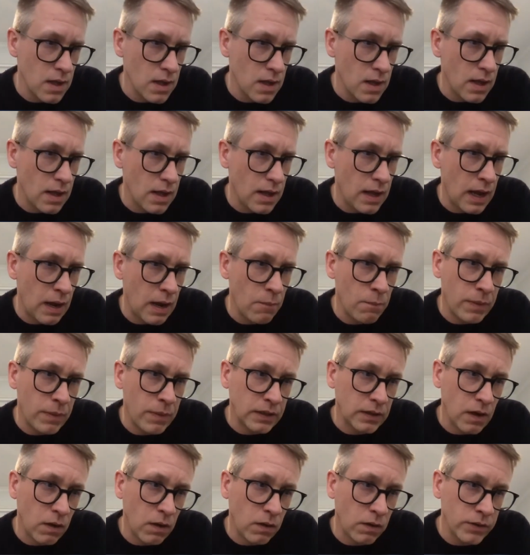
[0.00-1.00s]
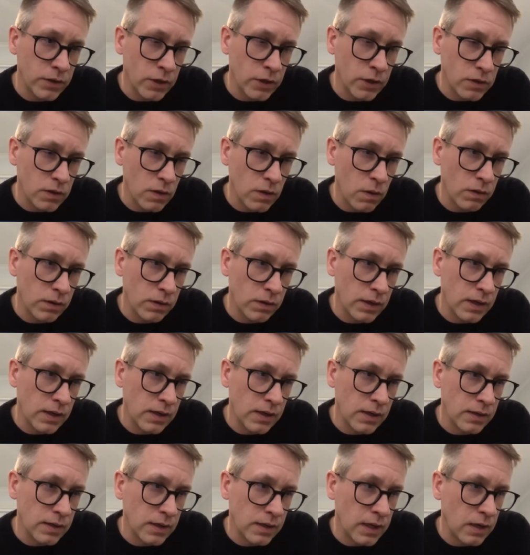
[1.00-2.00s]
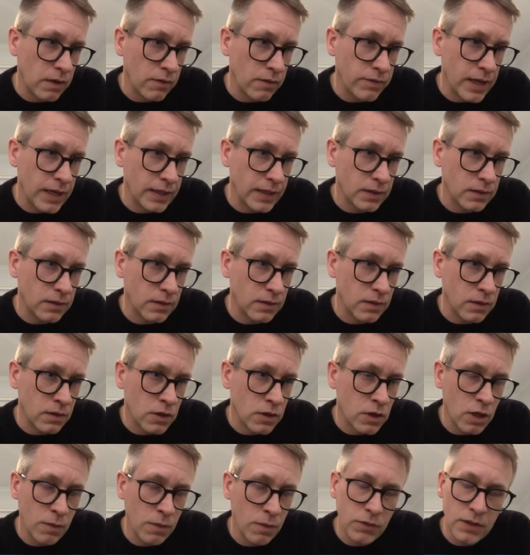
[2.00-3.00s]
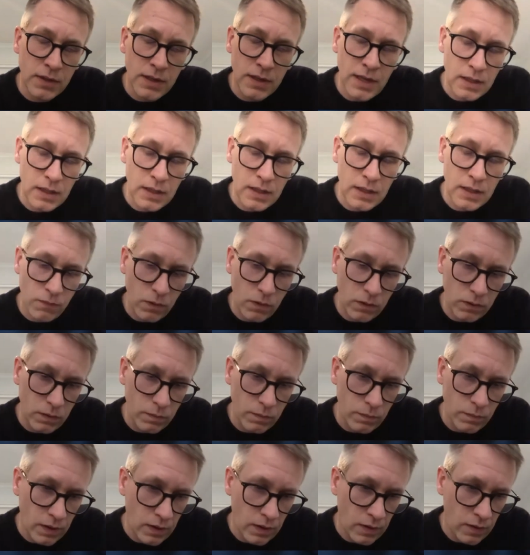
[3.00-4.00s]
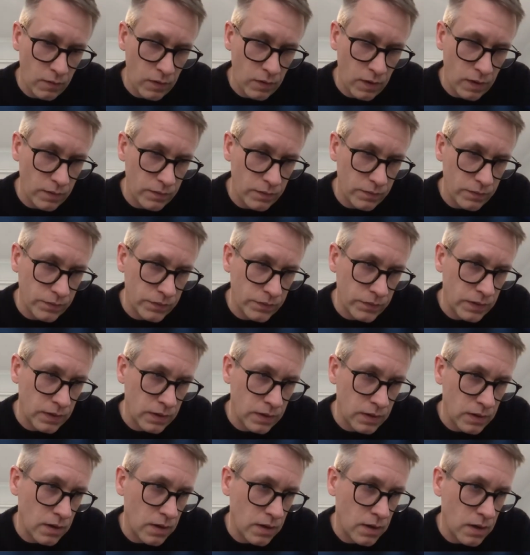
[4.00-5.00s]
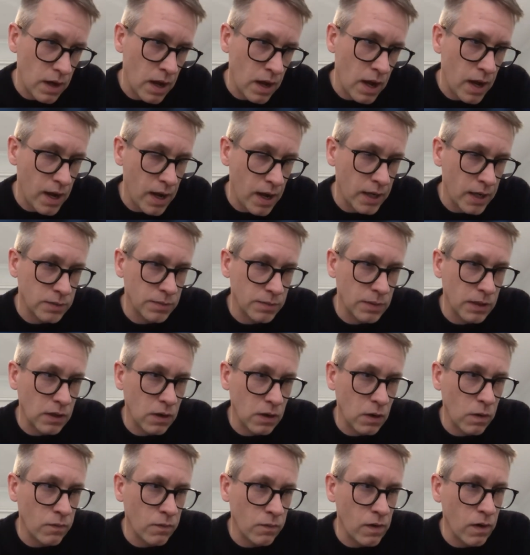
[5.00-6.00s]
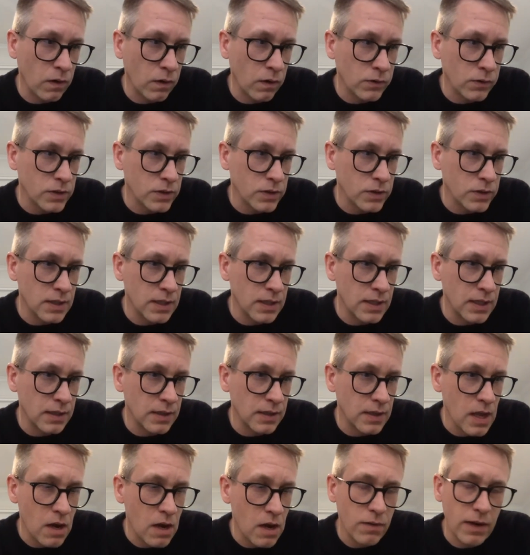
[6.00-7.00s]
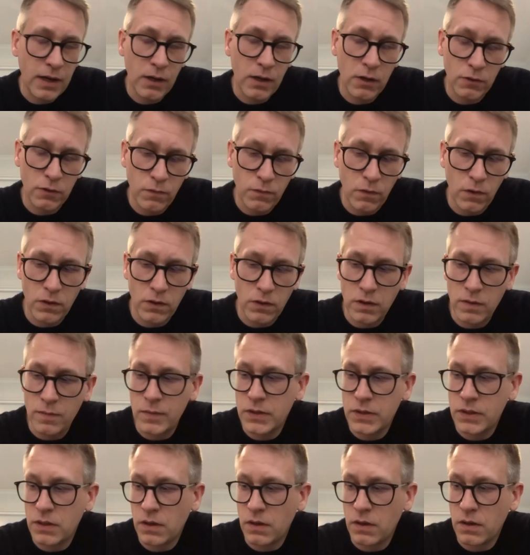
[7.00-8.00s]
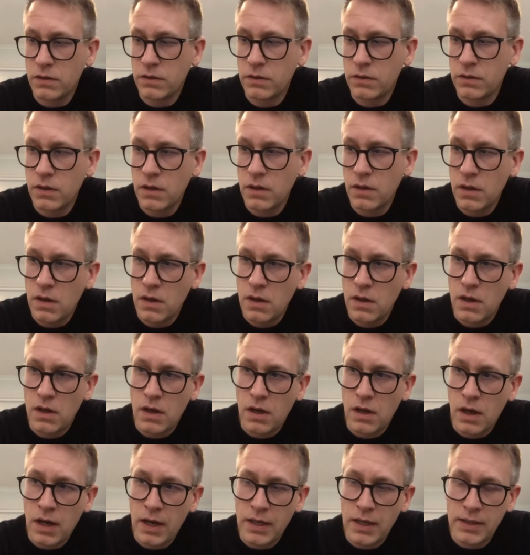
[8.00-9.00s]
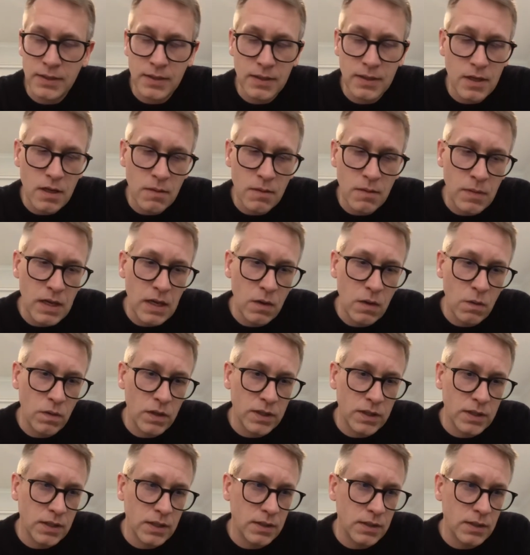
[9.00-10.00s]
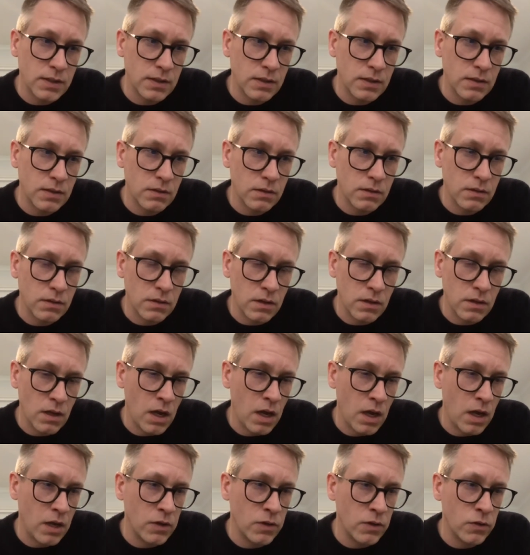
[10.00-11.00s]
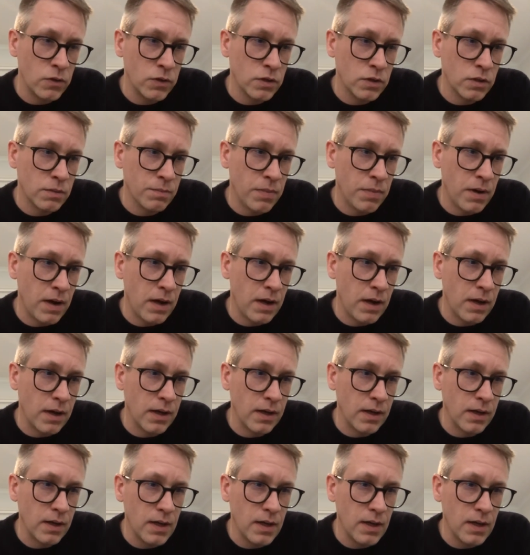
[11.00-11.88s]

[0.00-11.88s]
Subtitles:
But not only kind of that crypto native volume has been growing. We are also seeing record volumes on CME, which is used by